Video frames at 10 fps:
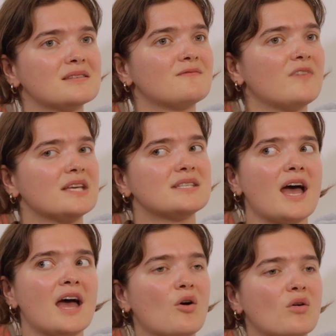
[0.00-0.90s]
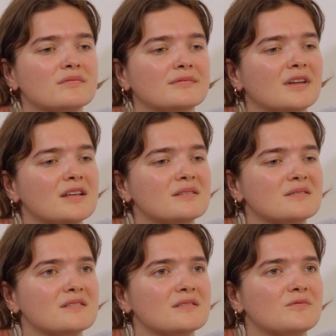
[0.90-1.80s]
face it head on
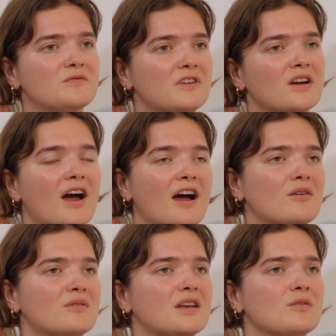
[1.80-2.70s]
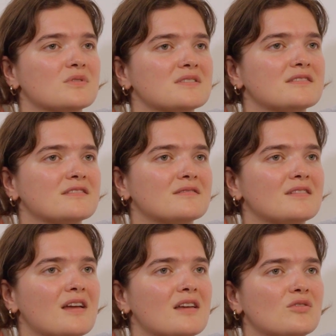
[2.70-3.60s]
and figure it out. And it was
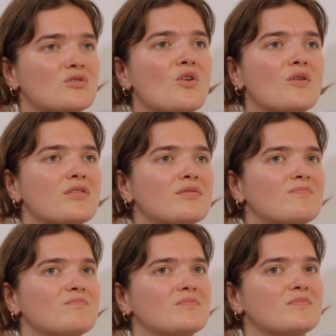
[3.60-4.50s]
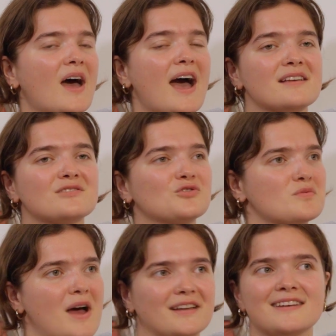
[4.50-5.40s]
like not as
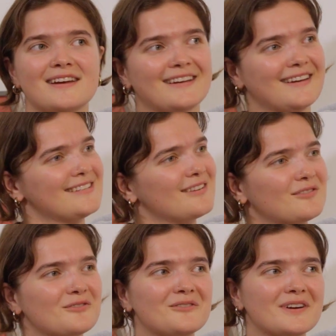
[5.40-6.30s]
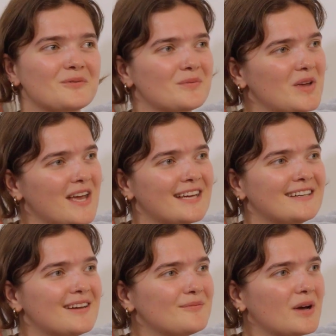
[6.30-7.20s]
dramatic as I thought it would be
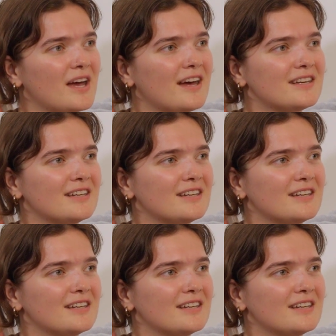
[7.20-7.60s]
in my head.